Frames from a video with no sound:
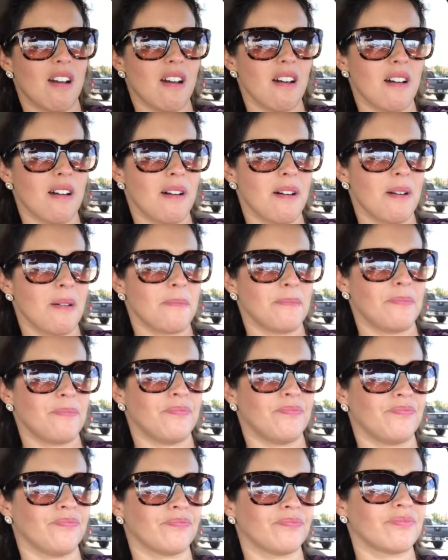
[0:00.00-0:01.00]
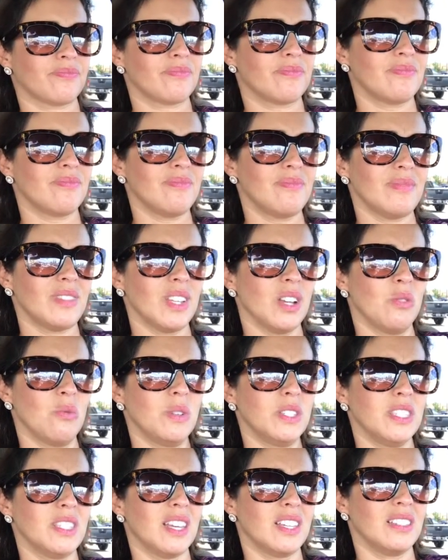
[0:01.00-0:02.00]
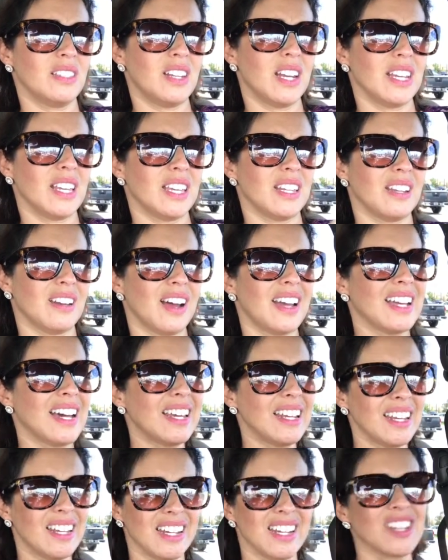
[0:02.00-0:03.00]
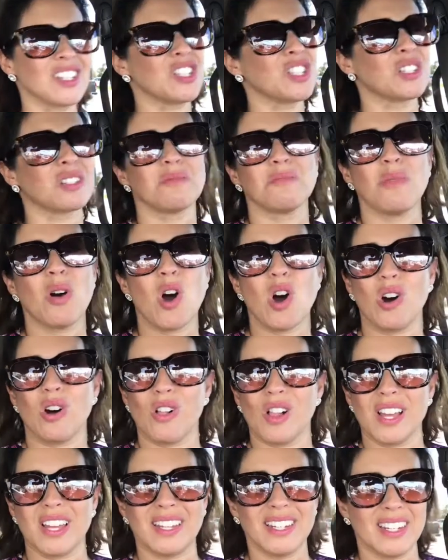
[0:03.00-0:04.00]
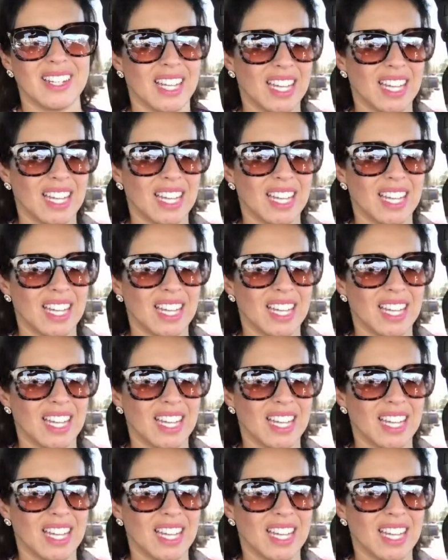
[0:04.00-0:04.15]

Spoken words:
what size did I get it? I got it in a small, and